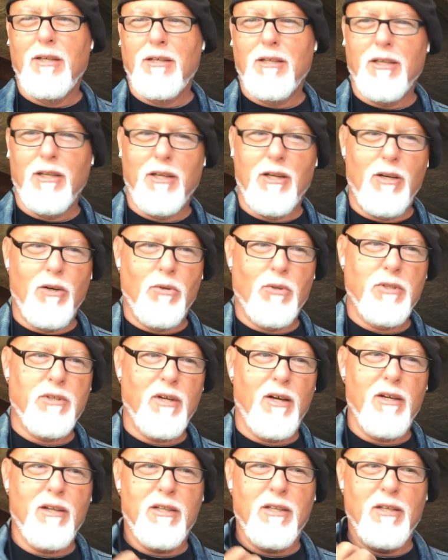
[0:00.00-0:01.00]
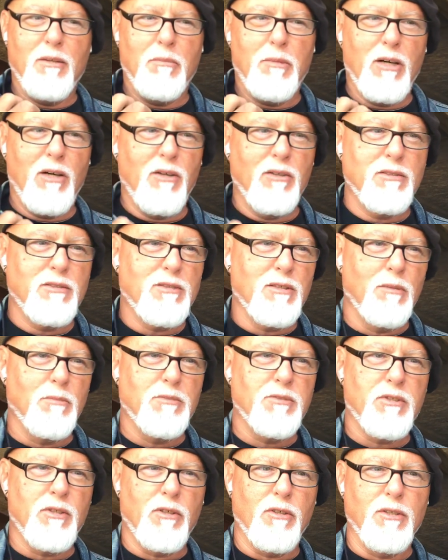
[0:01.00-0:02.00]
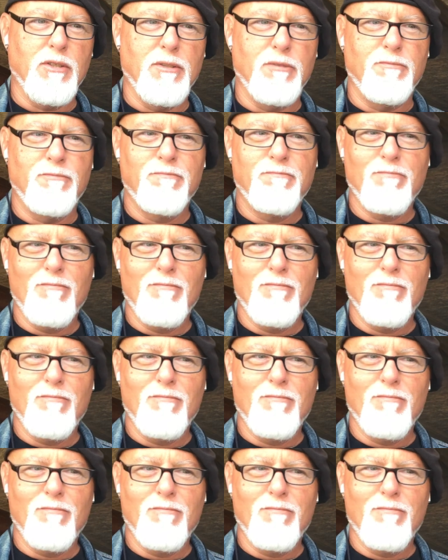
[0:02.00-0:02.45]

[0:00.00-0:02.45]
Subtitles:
We're talking about some certain